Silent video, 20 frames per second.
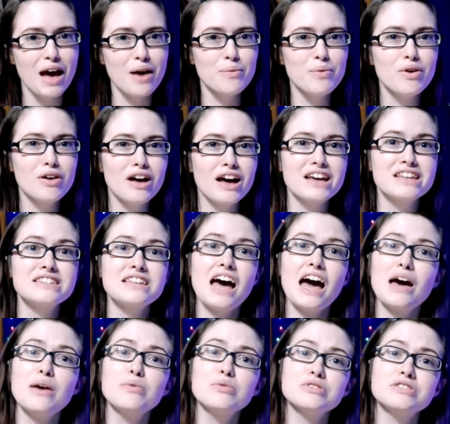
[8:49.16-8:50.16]
And well, guys,
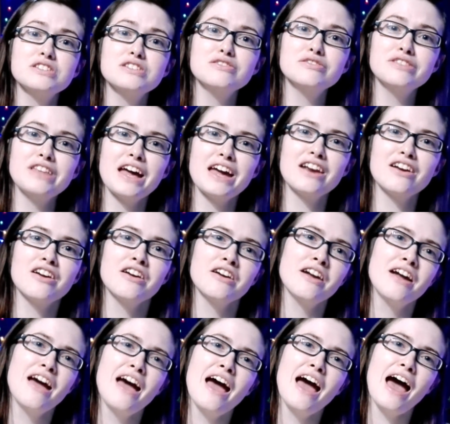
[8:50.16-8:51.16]
I will see you later.
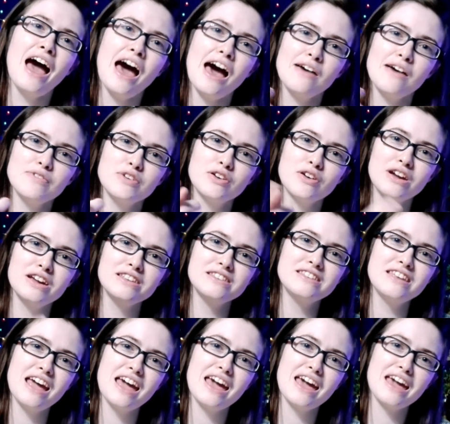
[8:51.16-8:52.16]
Have a great
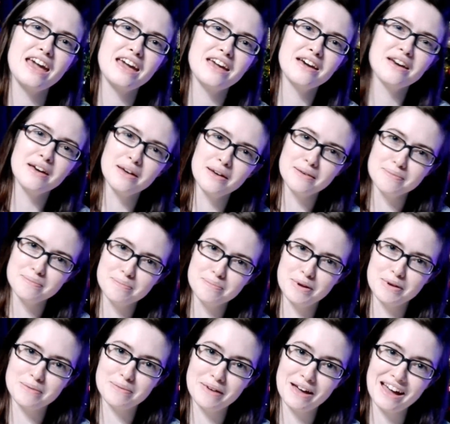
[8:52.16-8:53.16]
day.
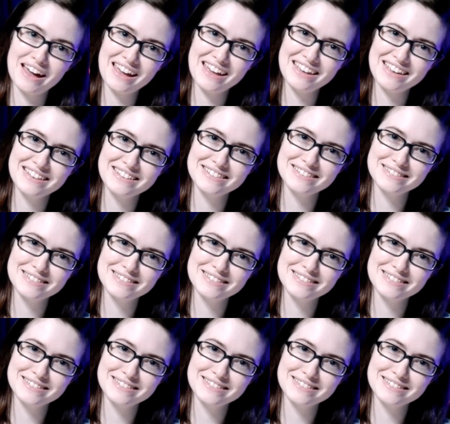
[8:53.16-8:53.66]
Bye-bye.